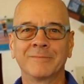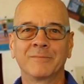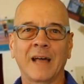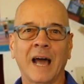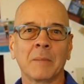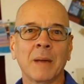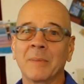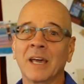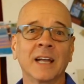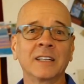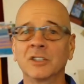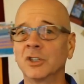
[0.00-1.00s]
Alabama
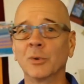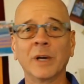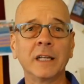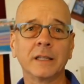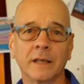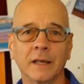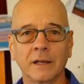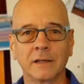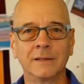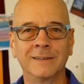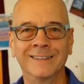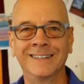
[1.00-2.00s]
Head can do anything
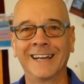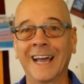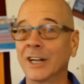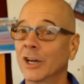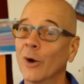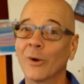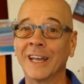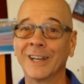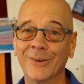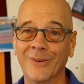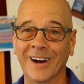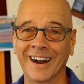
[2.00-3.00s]
and go
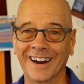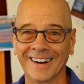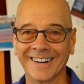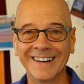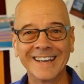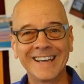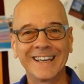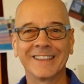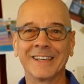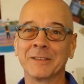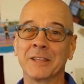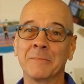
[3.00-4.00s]
anywhere
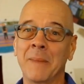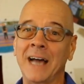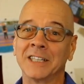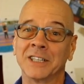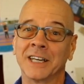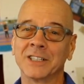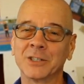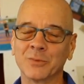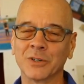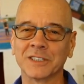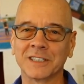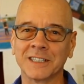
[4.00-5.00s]
the imagination
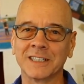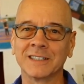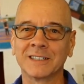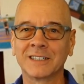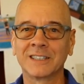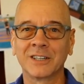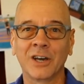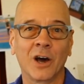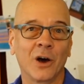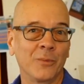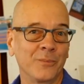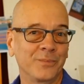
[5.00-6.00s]
wants to go.